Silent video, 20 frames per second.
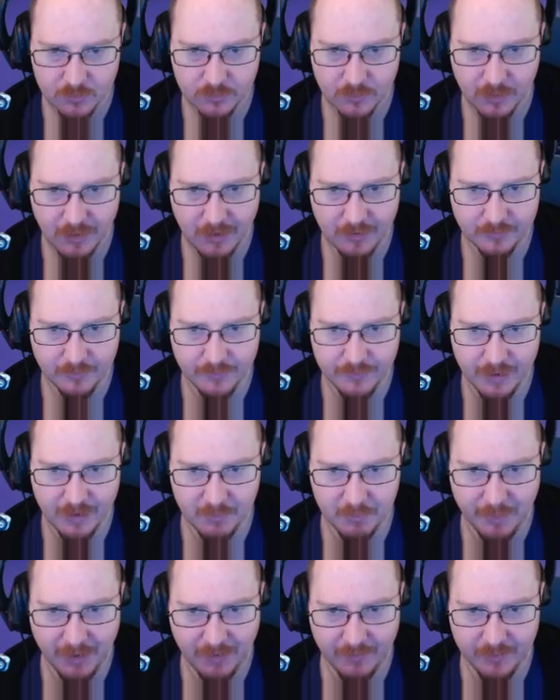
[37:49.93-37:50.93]
it has like
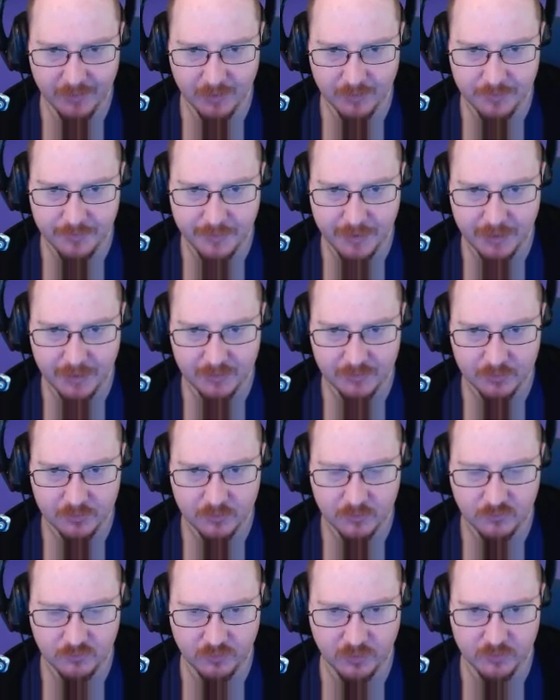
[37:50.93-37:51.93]
that barrier thing
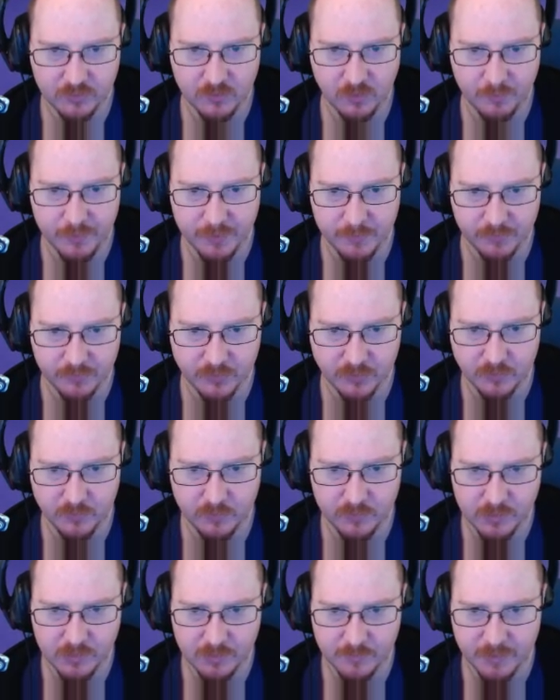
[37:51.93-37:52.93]
to try and stop people just
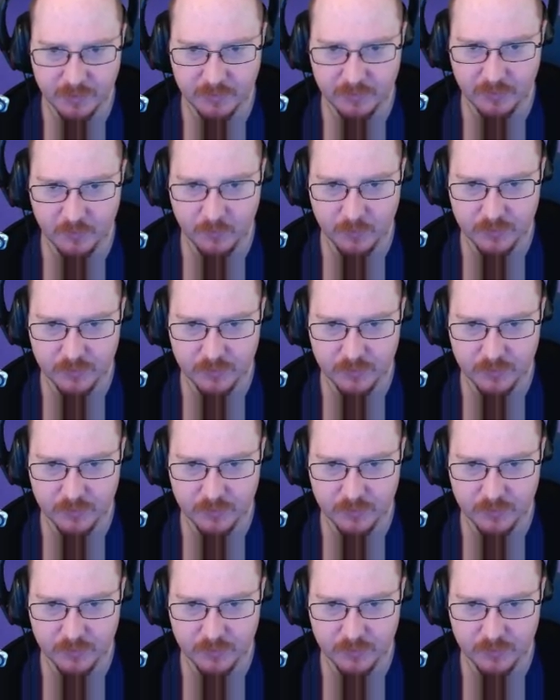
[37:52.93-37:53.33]
using these abilities.